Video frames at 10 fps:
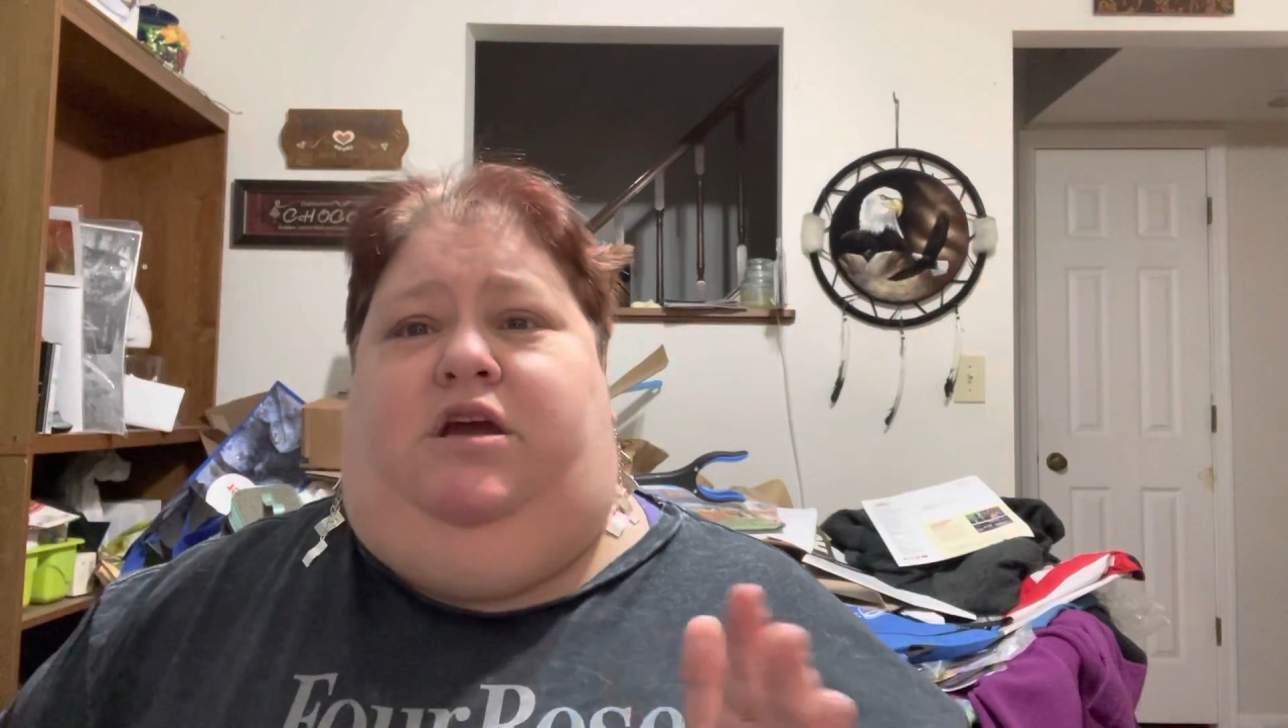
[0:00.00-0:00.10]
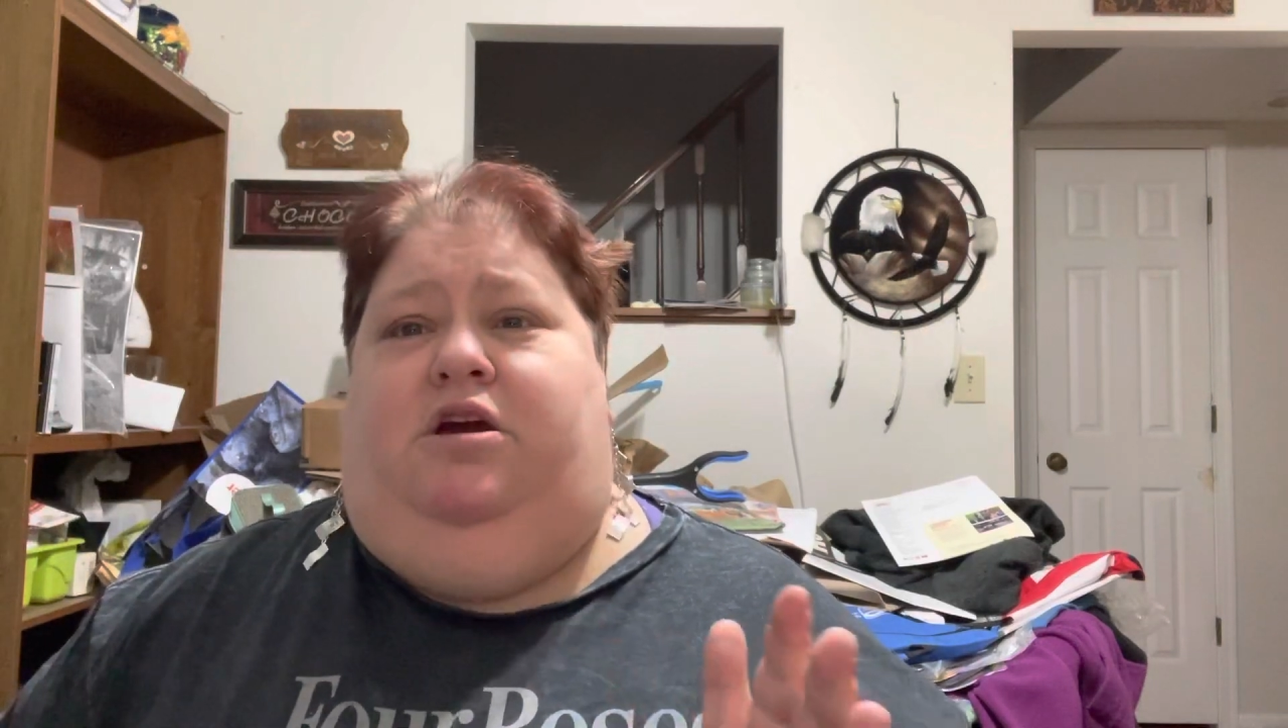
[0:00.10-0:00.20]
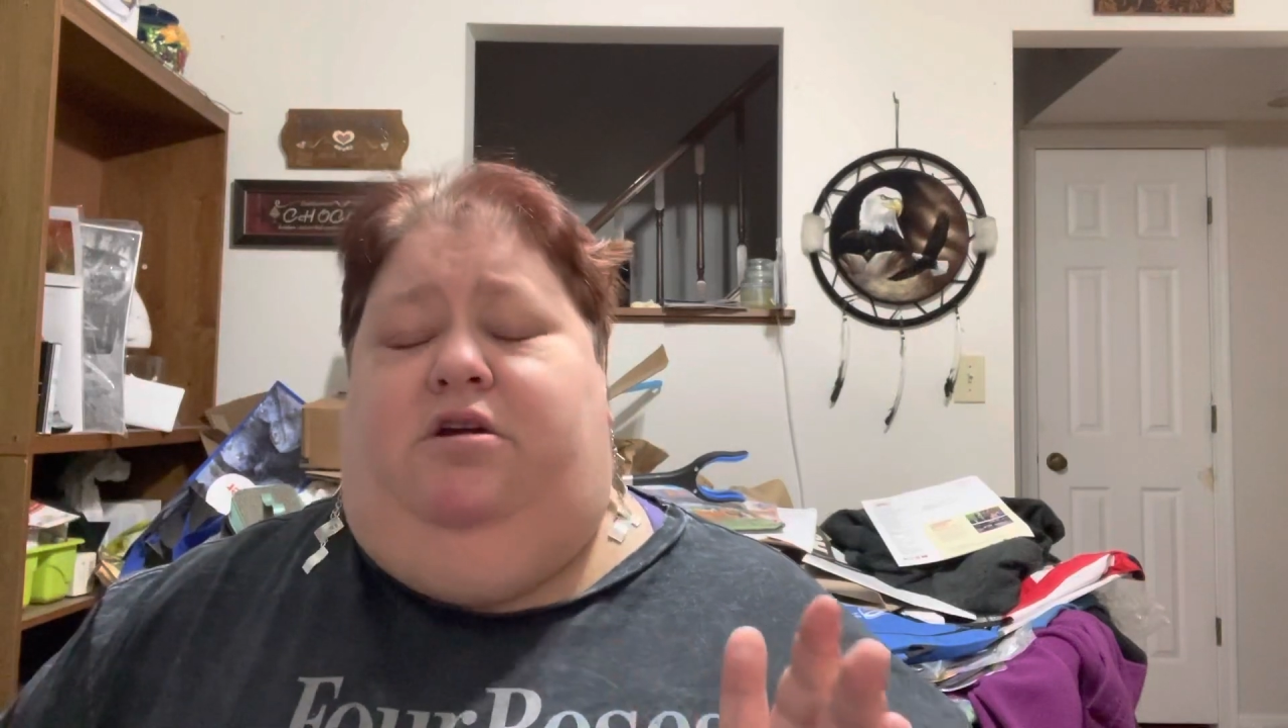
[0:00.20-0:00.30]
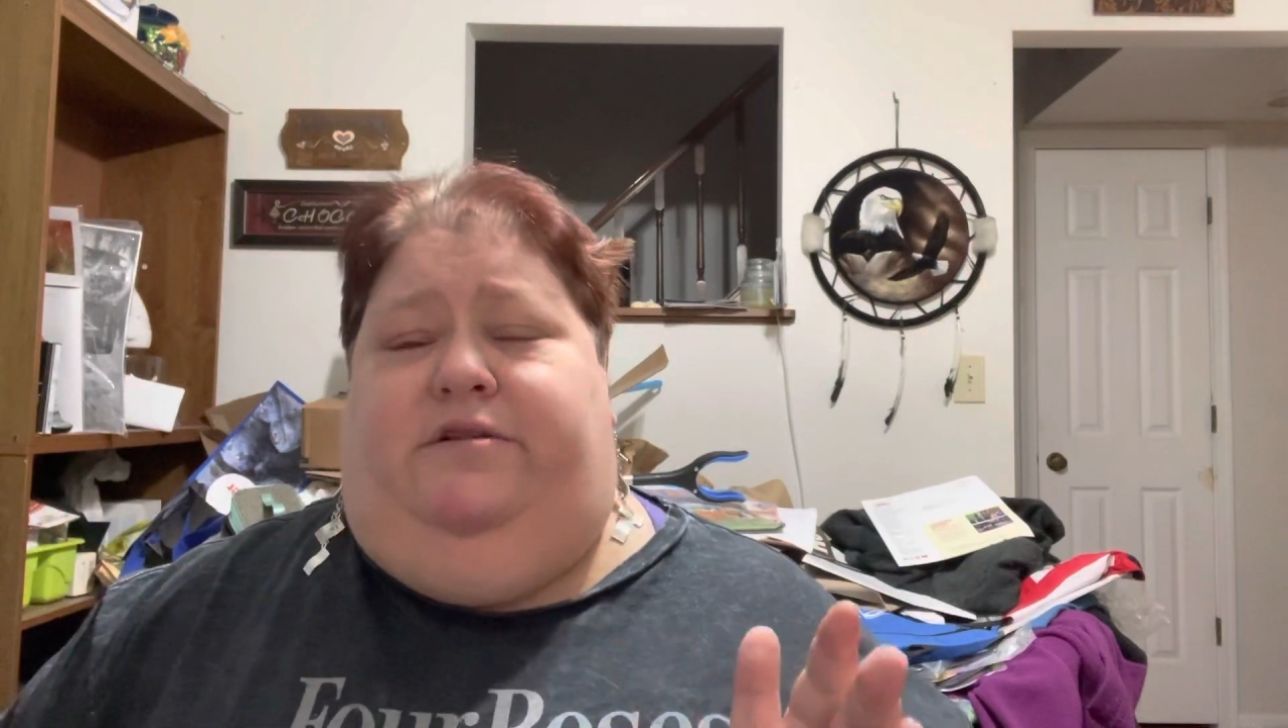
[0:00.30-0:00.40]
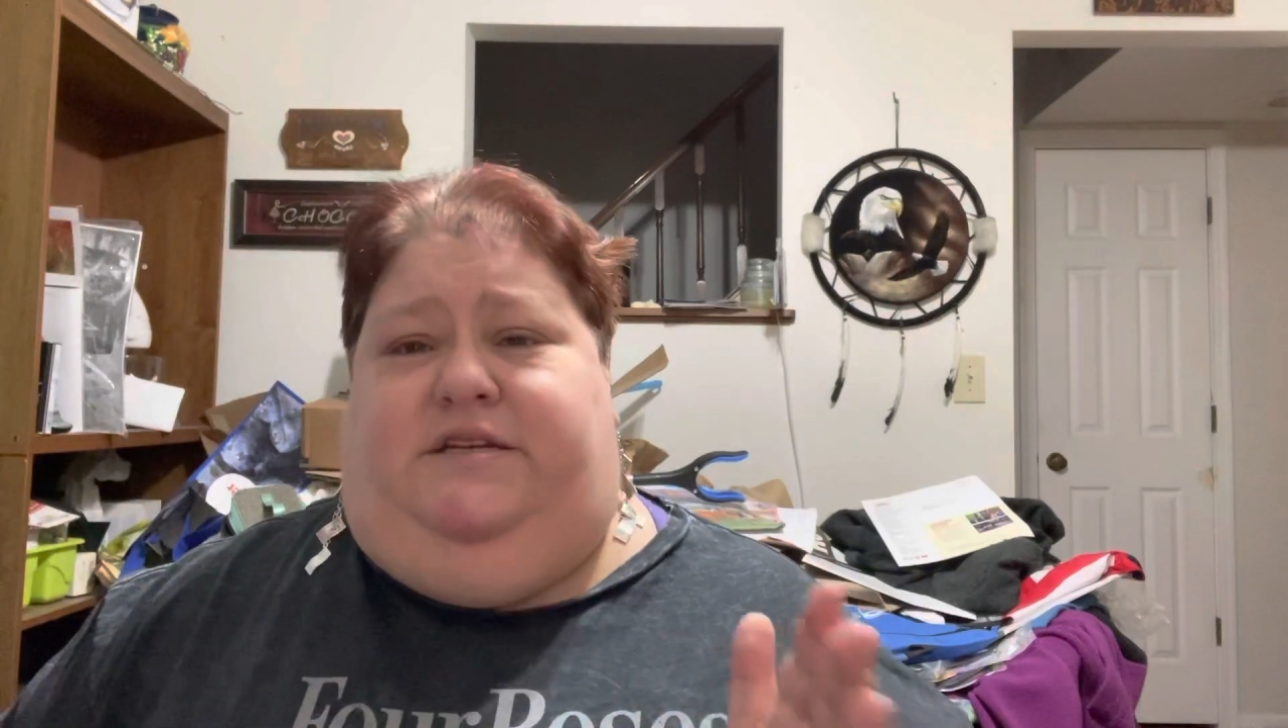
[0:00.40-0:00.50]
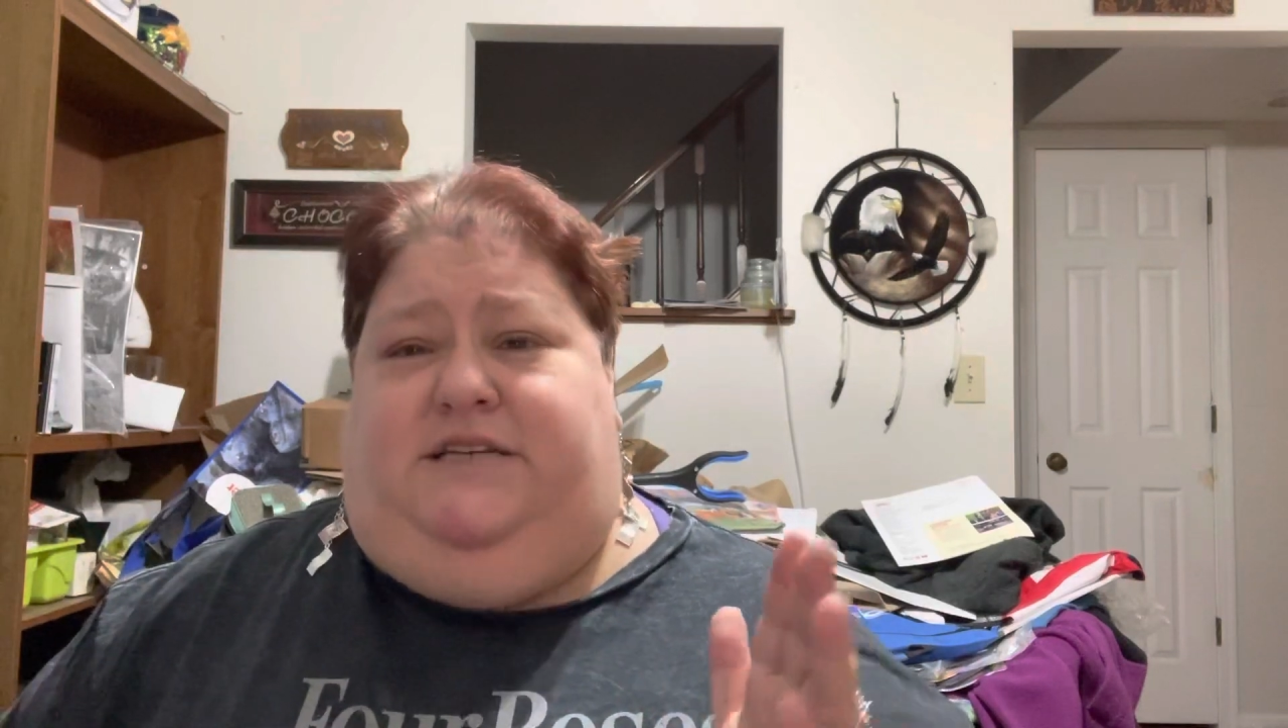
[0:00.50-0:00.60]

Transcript: hear it in the